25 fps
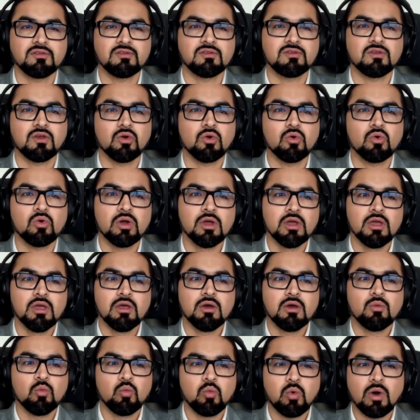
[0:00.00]
So
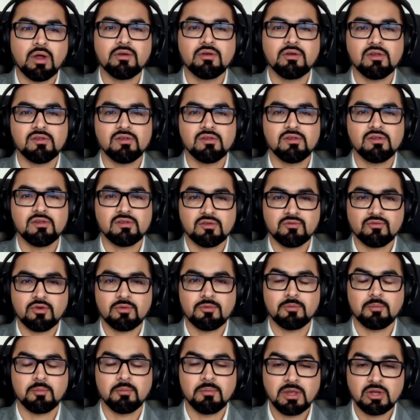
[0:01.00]
one reason
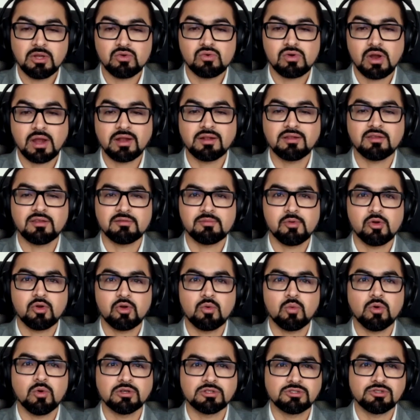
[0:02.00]
for me to write this
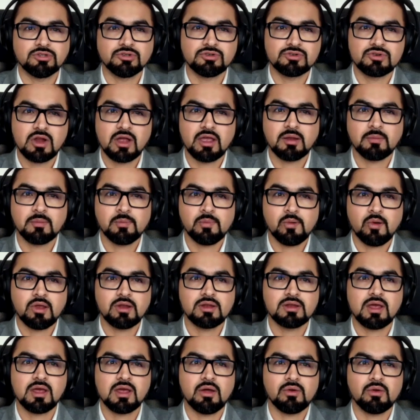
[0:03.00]
book was to try and
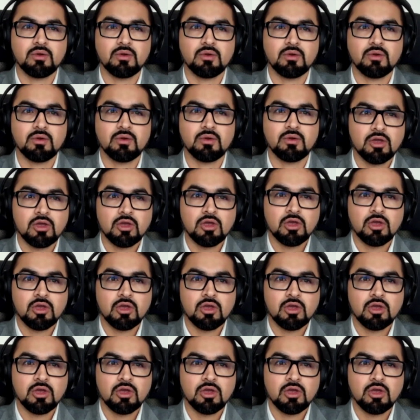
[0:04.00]
point out that